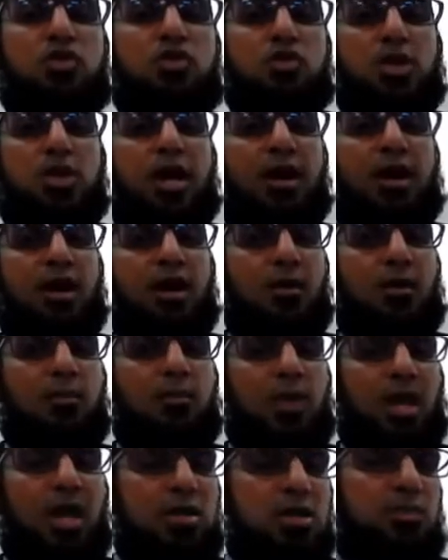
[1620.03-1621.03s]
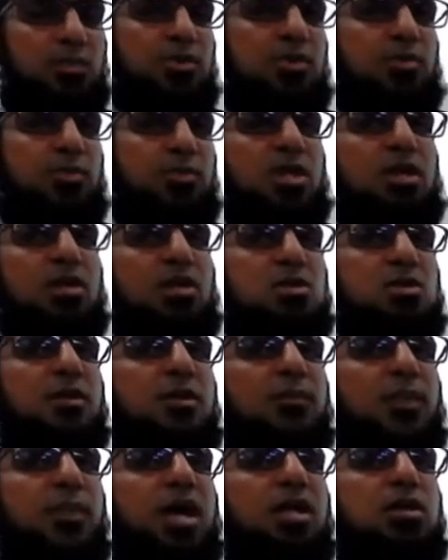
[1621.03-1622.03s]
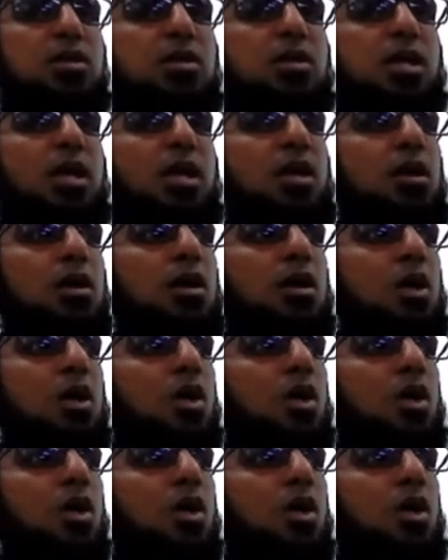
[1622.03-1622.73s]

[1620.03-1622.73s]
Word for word: So they are multiple meanings, but they